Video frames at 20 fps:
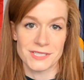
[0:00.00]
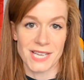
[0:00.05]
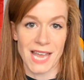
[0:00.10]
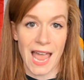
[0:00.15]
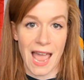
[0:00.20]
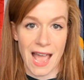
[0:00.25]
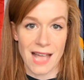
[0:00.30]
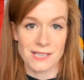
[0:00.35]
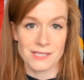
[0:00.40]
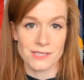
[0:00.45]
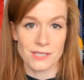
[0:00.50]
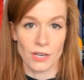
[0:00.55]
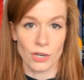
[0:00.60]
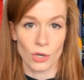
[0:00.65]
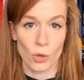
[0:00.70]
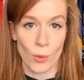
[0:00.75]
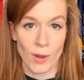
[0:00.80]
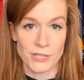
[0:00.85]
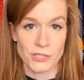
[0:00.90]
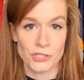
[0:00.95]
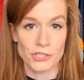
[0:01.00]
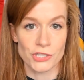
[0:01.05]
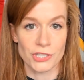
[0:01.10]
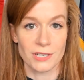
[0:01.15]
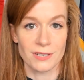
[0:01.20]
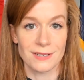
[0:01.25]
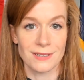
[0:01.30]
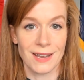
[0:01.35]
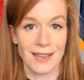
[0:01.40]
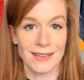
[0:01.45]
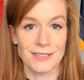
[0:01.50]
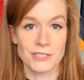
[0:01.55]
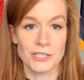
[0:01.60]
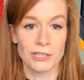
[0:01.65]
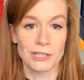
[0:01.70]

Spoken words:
to ask a question and